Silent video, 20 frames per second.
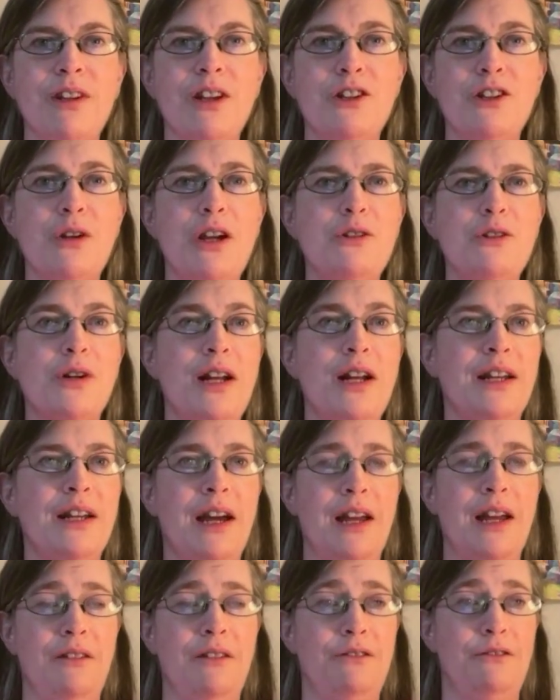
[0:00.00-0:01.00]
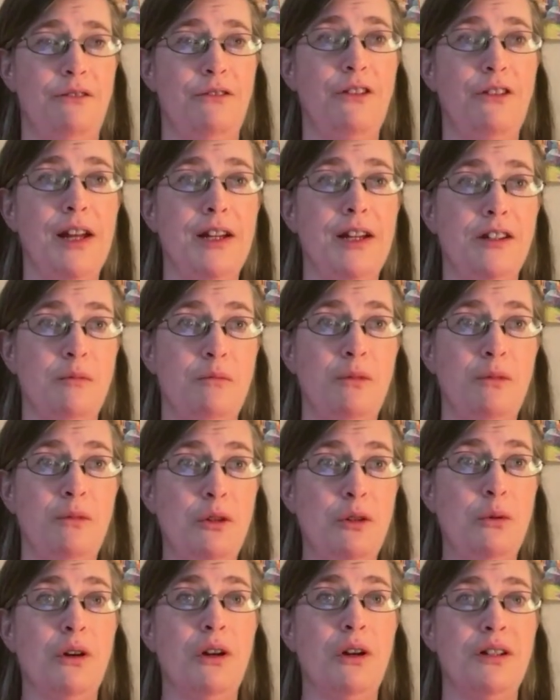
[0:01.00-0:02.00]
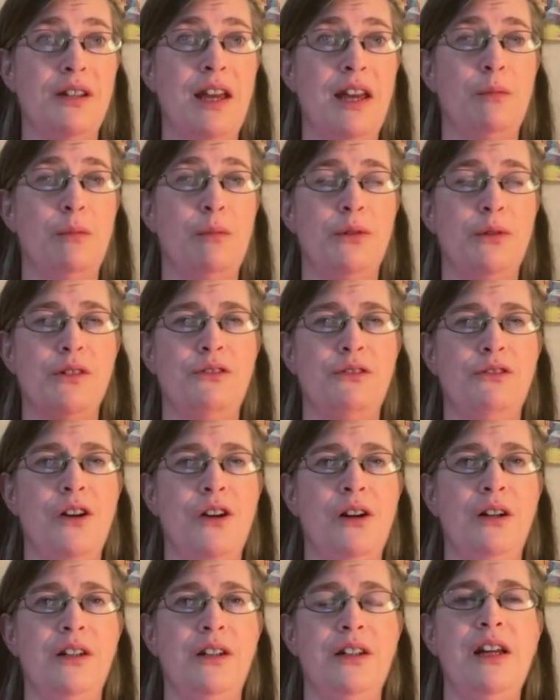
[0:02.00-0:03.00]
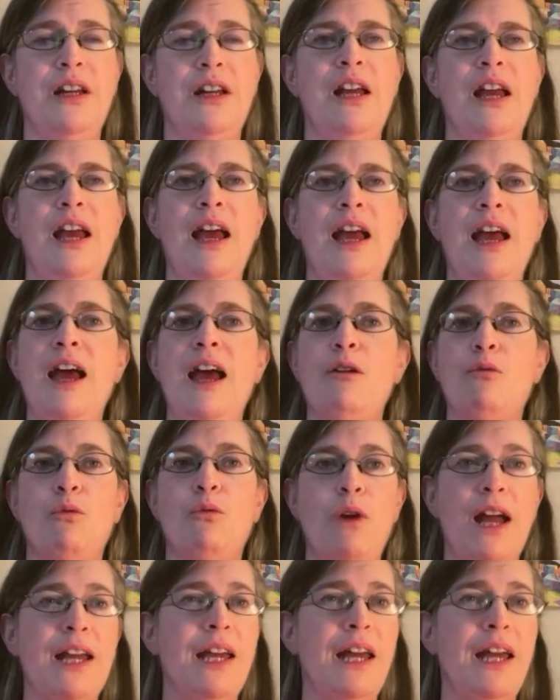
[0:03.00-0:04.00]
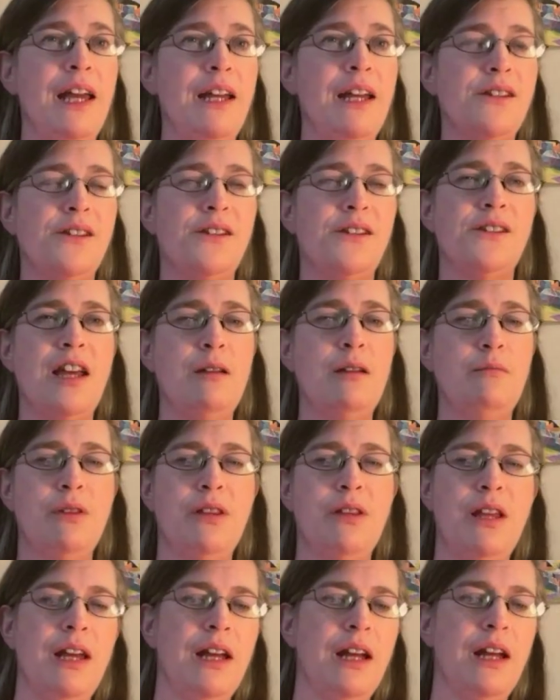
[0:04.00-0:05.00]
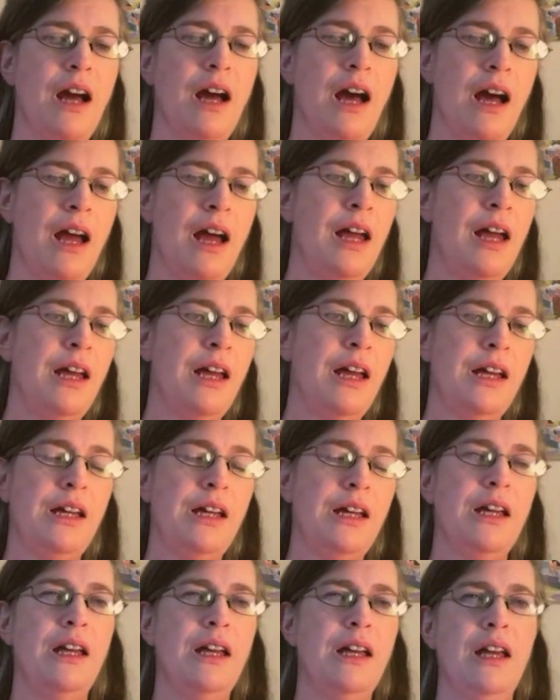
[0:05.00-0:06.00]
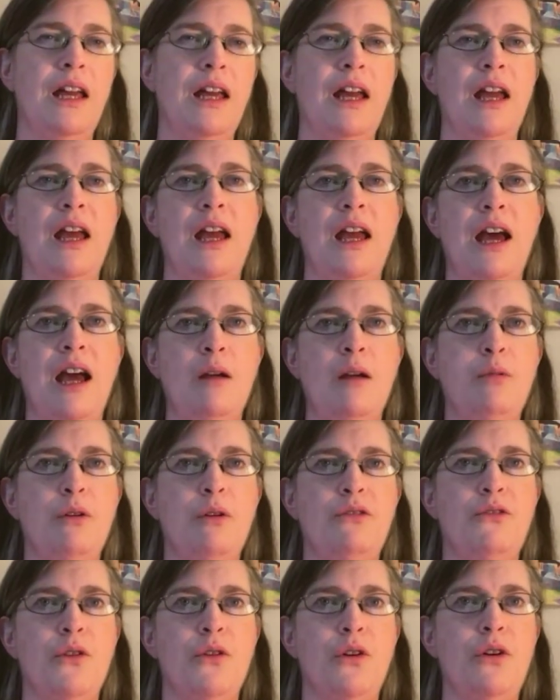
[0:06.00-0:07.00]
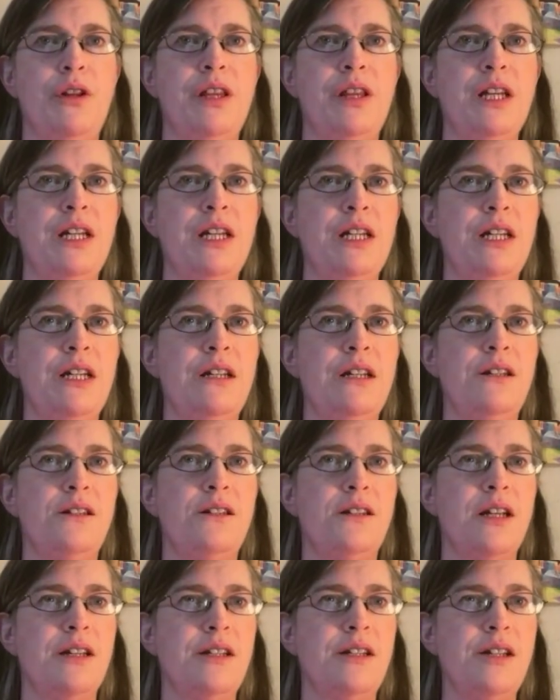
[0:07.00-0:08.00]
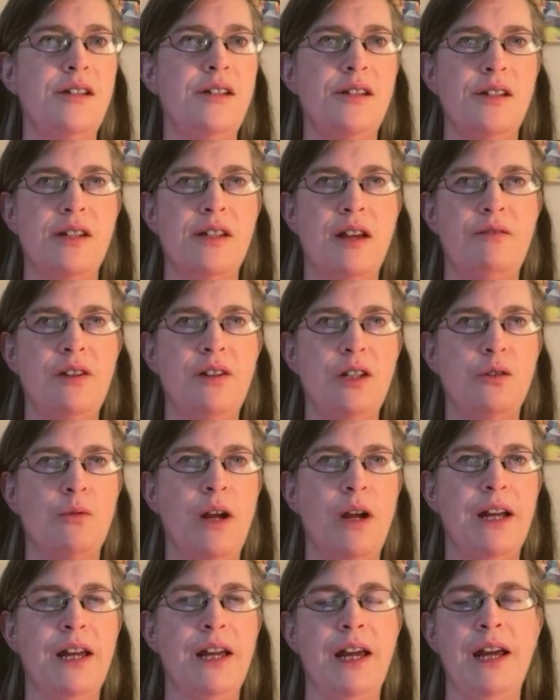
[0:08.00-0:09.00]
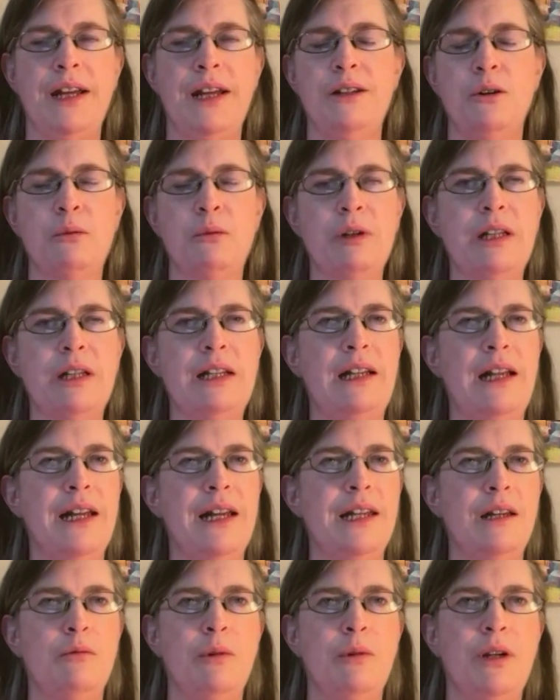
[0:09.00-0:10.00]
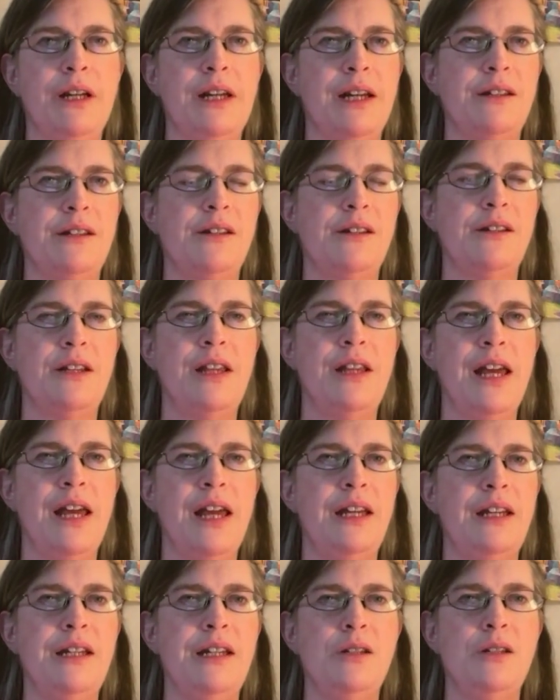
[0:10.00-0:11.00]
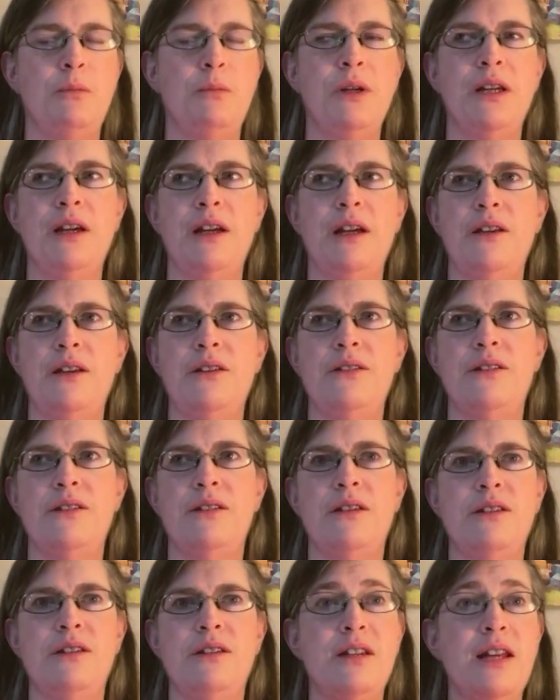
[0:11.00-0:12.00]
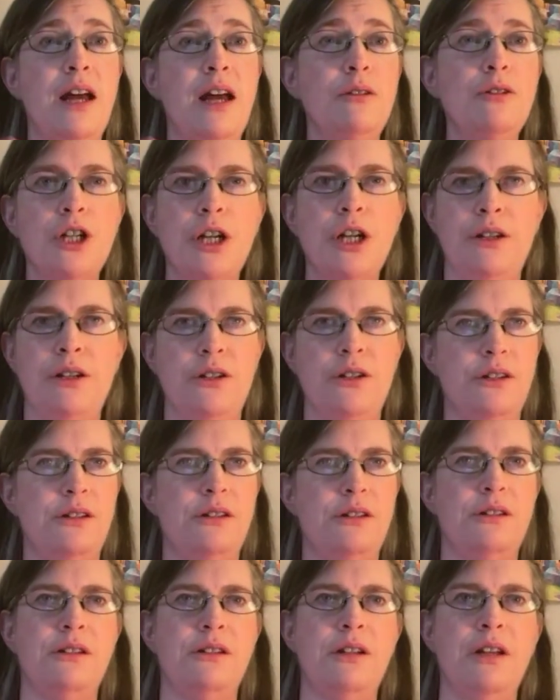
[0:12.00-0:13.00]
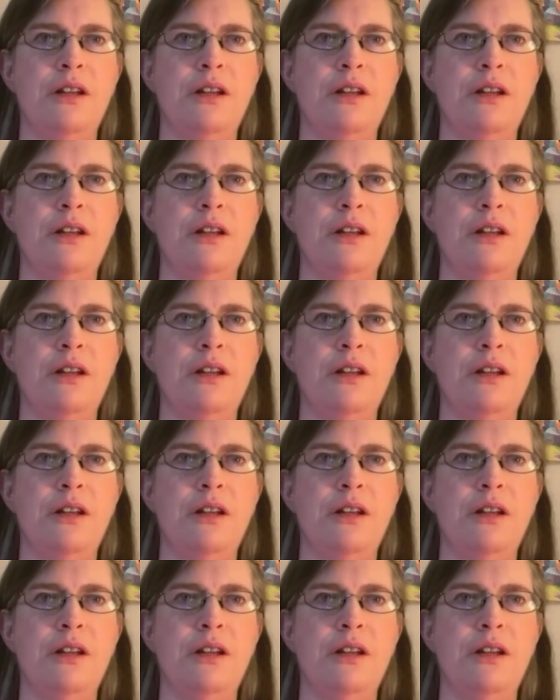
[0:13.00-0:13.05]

So I tried to kind of find some newer examples of funk. Reggae is the same thing. I prefer the 60s and 70s reggae. I don't really like it when it gets into the 80s because the sound changes.